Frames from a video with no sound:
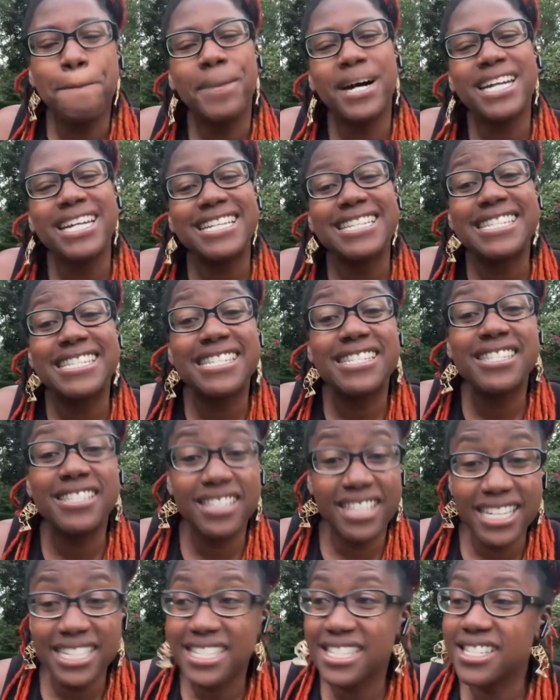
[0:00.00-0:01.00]
but it
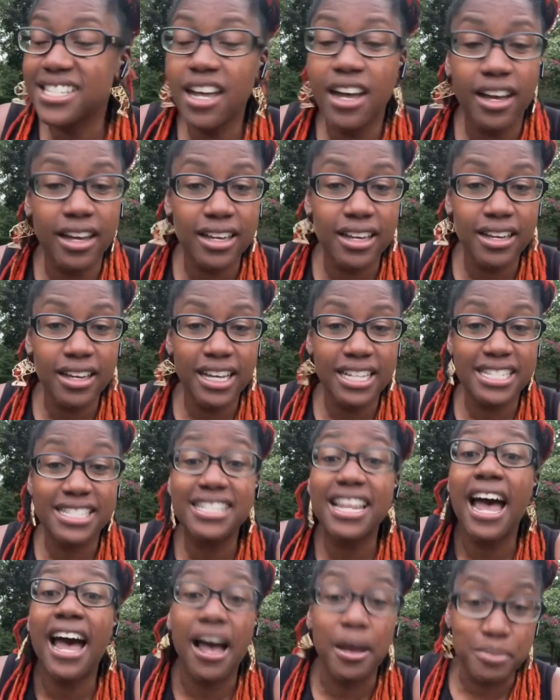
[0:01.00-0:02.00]
gets stuck. It
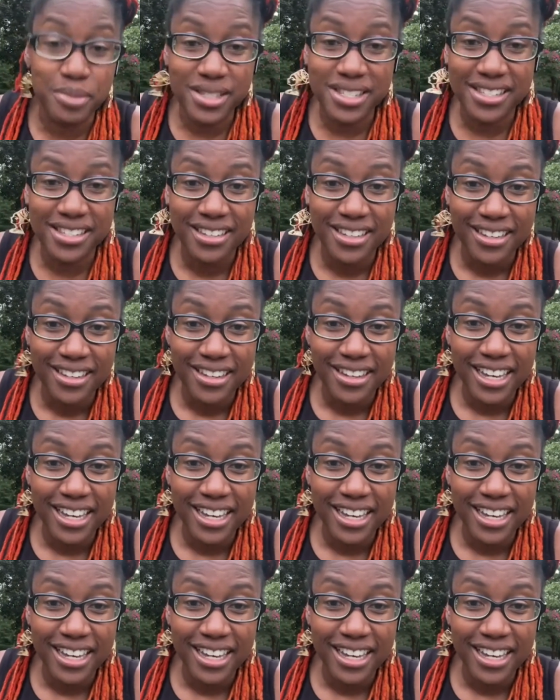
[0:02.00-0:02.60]
stops.